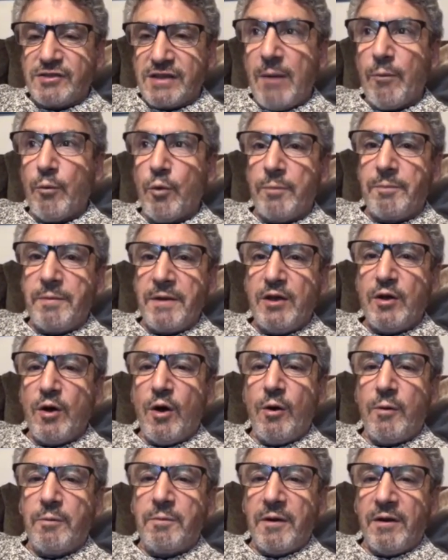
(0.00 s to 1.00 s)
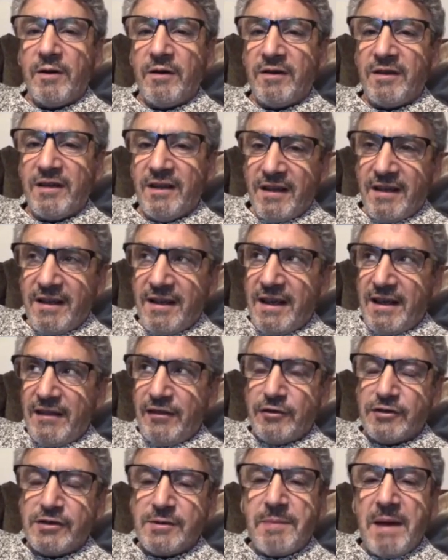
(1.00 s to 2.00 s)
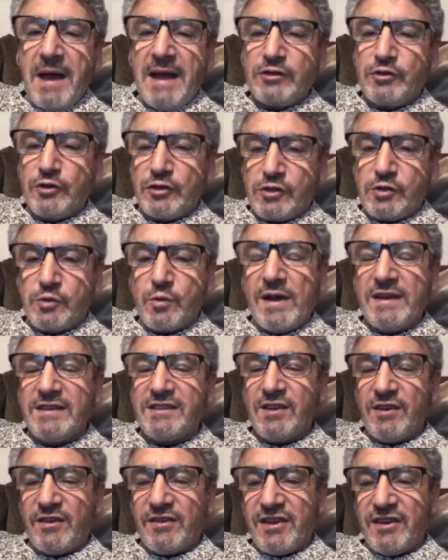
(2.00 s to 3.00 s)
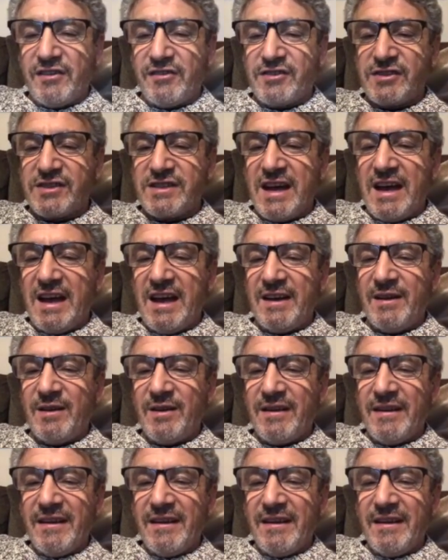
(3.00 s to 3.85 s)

I'm Whoopi Goldberg, and there's a Patrick Swayze on the other side,